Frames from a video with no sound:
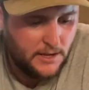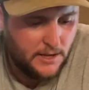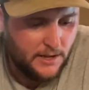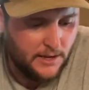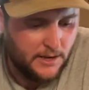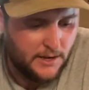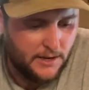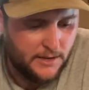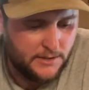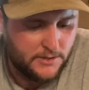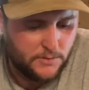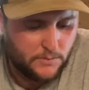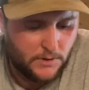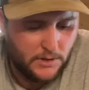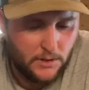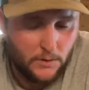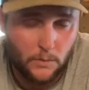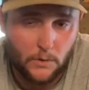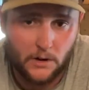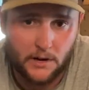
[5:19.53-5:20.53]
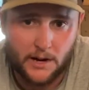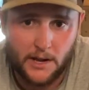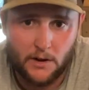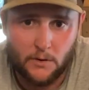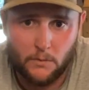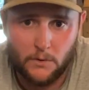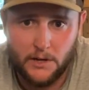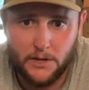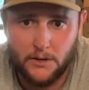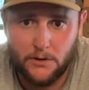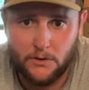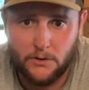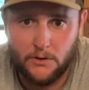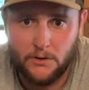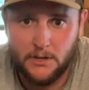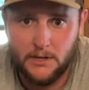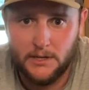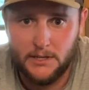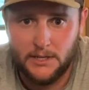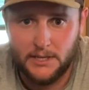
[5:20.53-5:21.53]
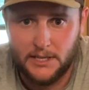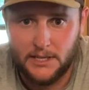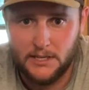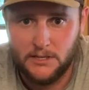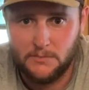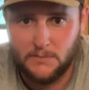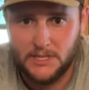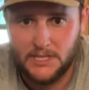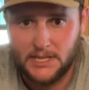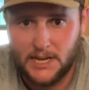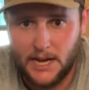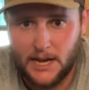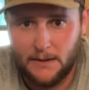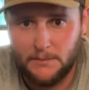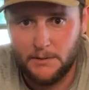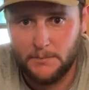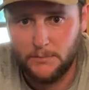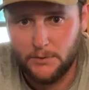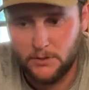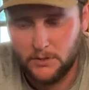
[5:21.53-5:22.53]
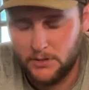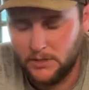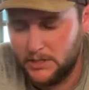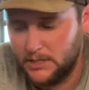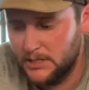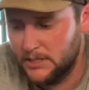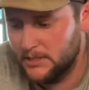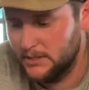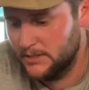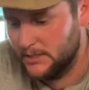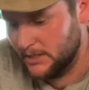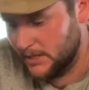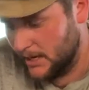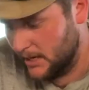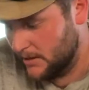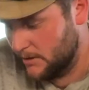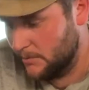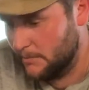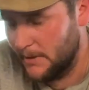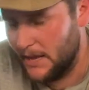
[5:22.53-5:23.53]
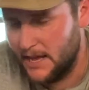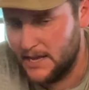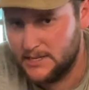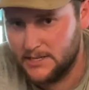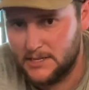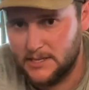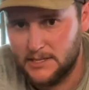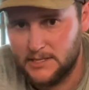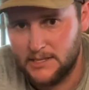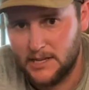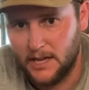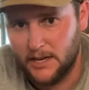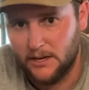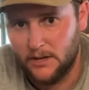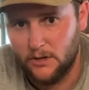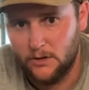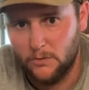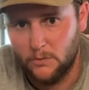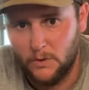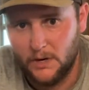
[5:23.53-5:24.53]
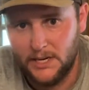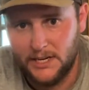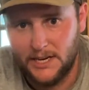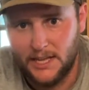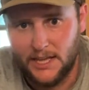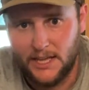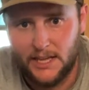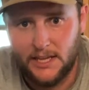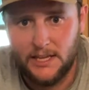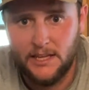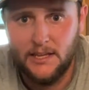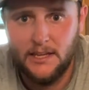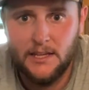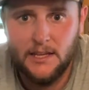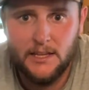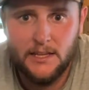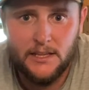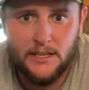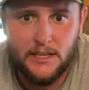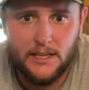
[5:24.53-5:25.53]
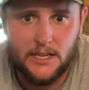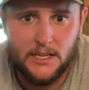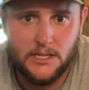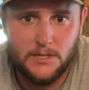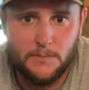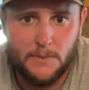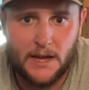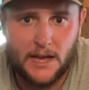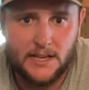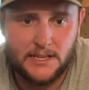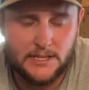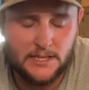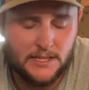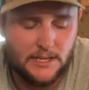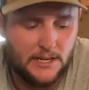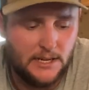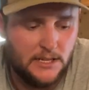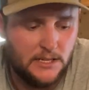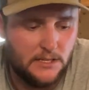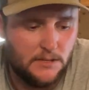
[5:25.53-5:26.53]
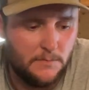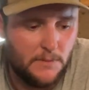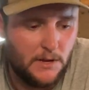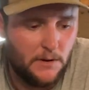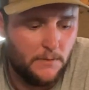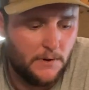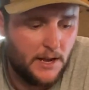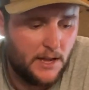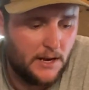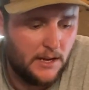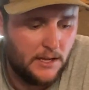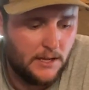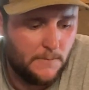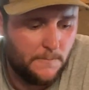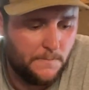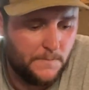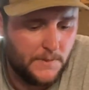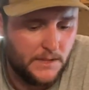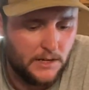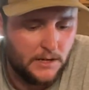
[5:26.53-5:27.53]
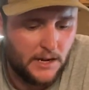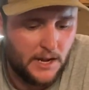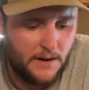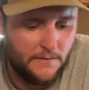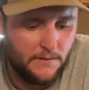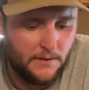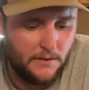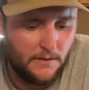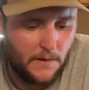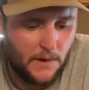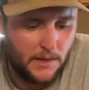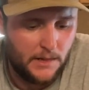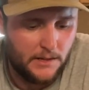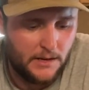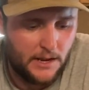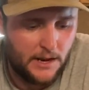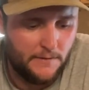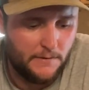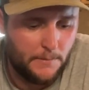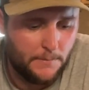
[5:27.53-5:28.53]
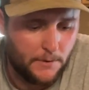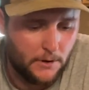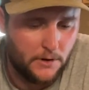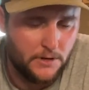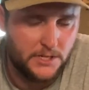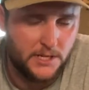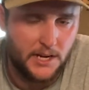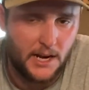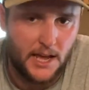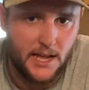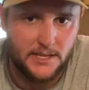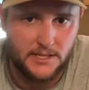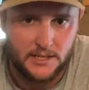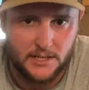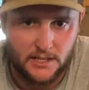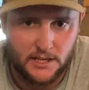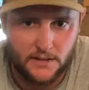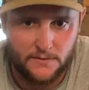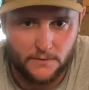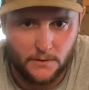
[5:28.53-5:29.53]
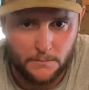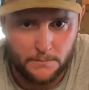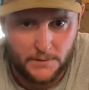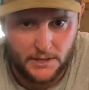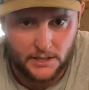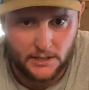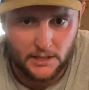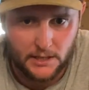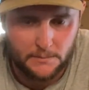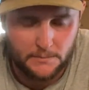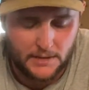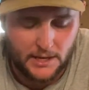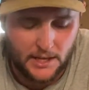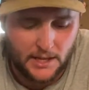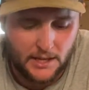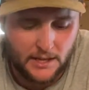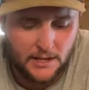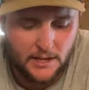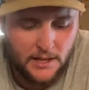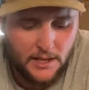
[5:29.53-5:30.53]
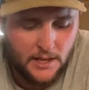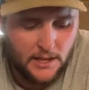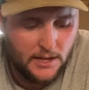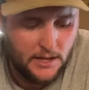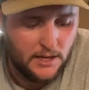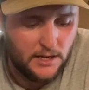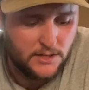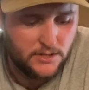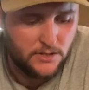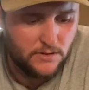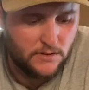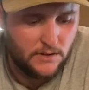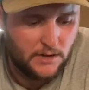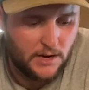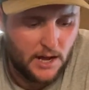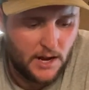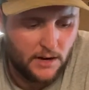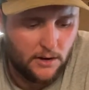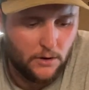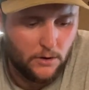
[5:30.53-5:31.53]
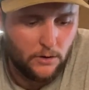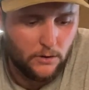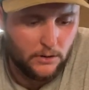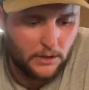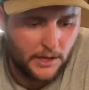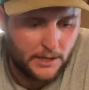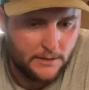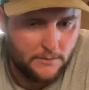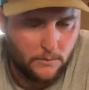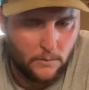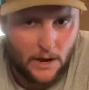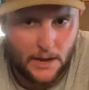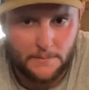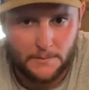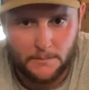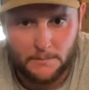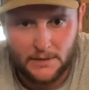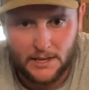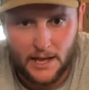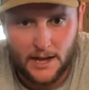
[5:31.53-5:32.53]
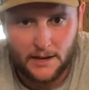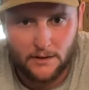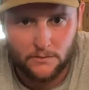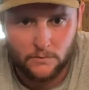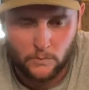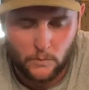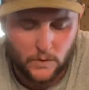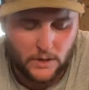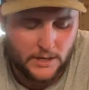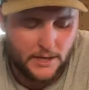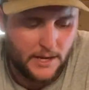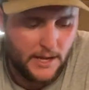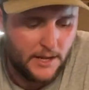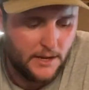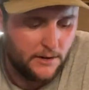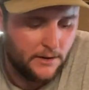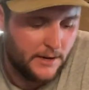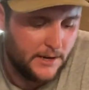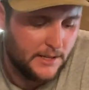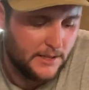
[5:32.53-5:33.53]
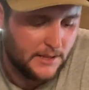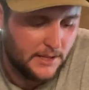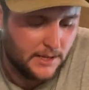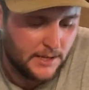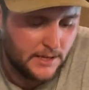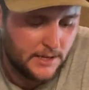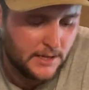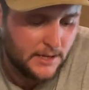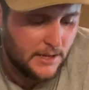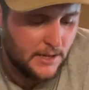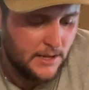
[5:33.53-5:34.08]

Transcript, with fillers: Uh, it's really worked out well. Uh, it gives me time to put together baskets. I know what day each basket needs to be ready. Uh, every, every person has a different pickup day, uh, so they're not all like wiping me out in one day or anything.